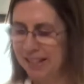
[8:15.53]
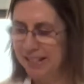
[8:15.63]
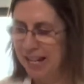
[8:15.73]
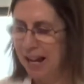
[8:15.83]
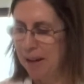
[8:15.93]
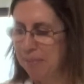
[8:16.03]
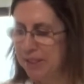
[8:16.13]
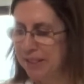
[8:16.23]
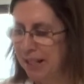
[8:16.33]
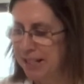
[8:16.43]
the
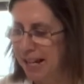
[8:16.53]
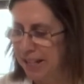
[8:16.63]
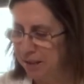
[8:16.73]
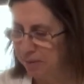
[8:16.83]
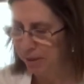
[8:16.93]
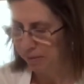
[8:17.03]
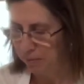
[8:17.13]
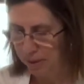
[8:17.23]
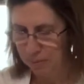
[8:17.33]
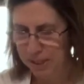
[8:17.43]
tops.
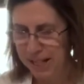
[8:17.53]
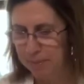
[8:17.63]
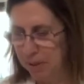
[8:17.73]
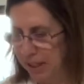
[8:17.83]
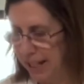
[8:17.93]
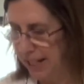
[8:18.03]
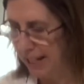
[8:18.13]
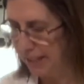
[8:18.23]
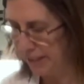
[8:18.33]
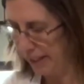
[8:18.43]
We tapered the end
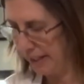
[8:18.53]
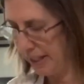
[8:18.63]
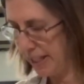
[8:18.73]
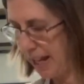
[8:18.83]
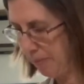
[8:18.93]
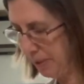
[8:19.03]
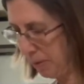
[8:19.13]
nicely at the top, so